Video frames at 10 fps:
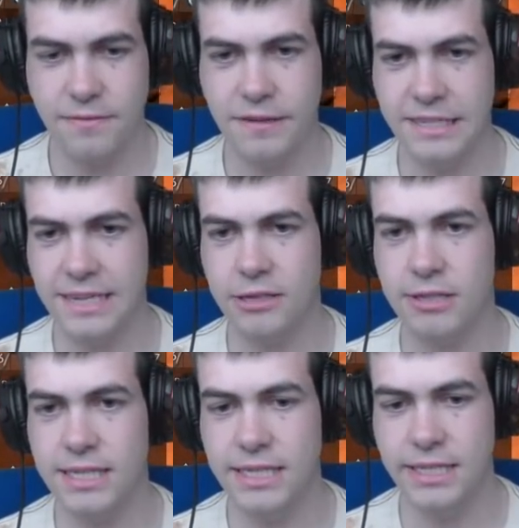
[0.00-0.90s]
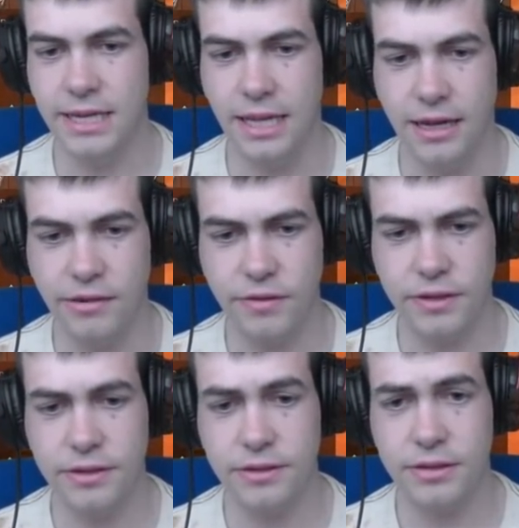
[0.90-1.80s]
Vercingetorix is still alive,
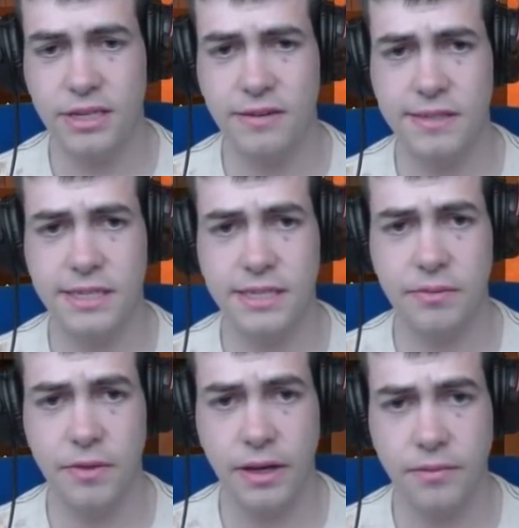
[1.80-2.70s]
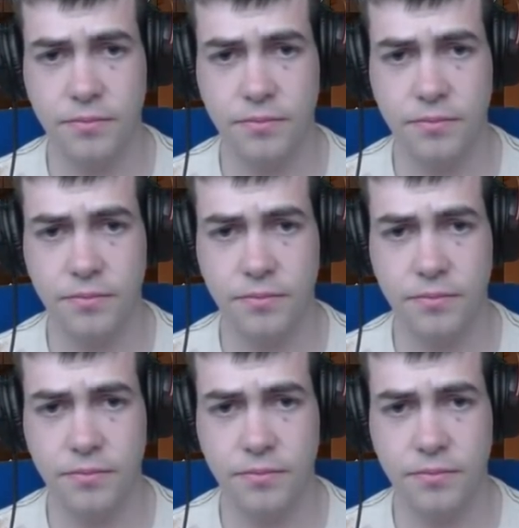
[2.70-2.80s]
which gives us something.